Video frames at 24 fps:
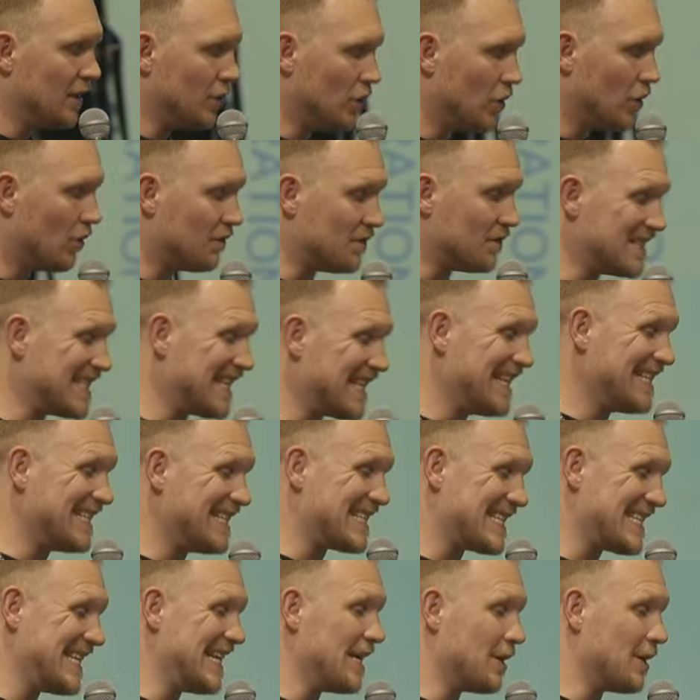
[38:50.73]
you know, if it's
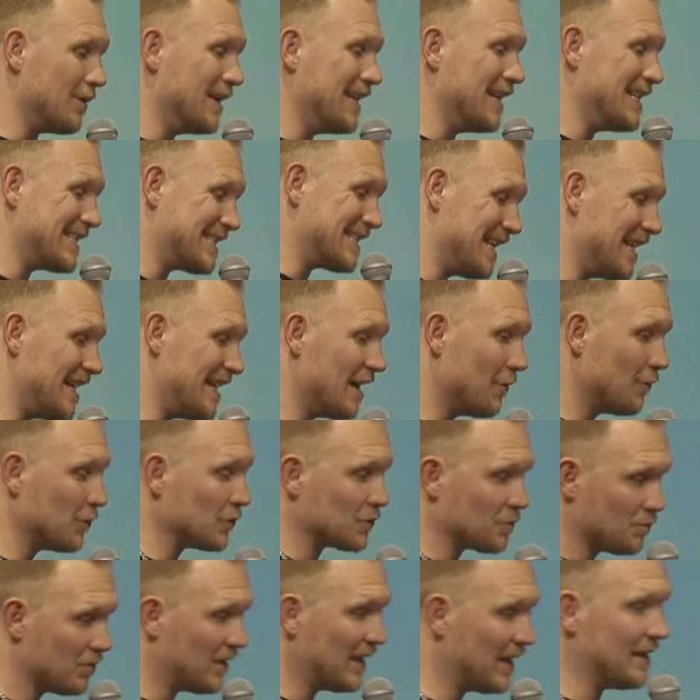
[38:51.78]
in secret, it's the
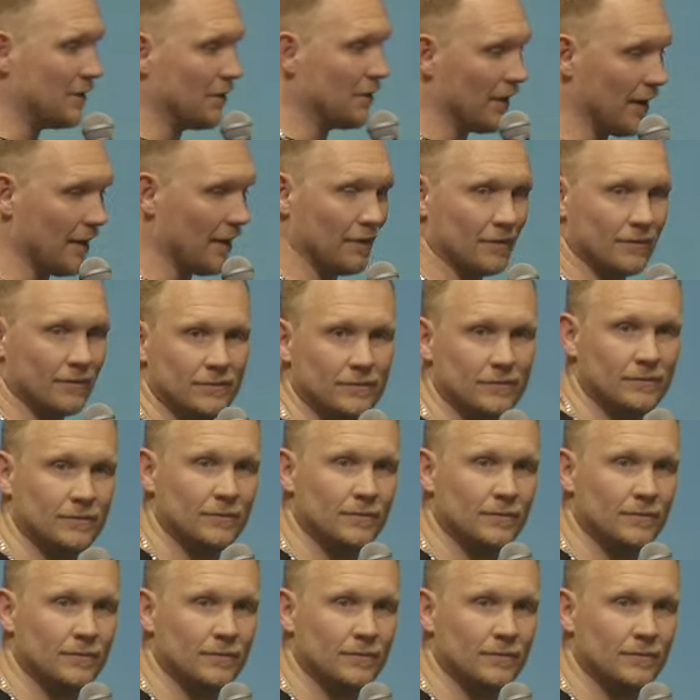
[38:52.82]
devil's playground.